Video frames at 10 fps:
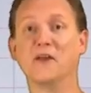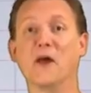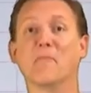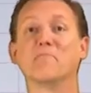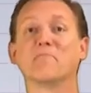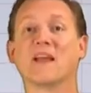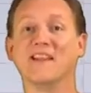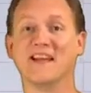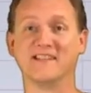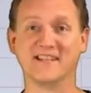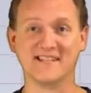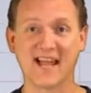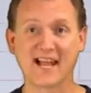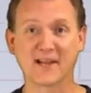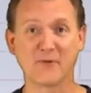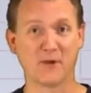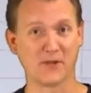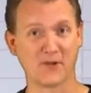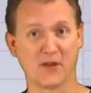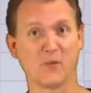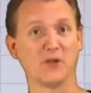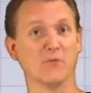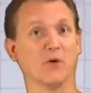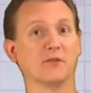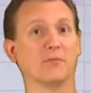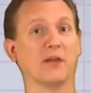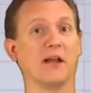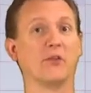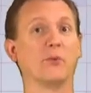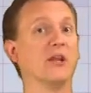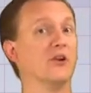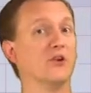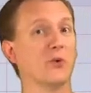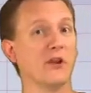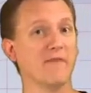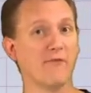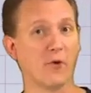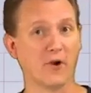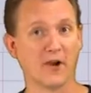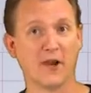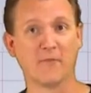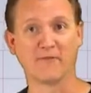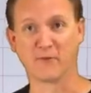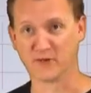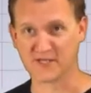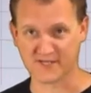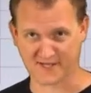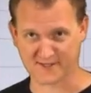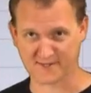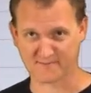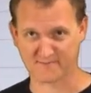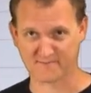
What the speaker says: Yep, that's exactly what you get when you multiply 324 by 46.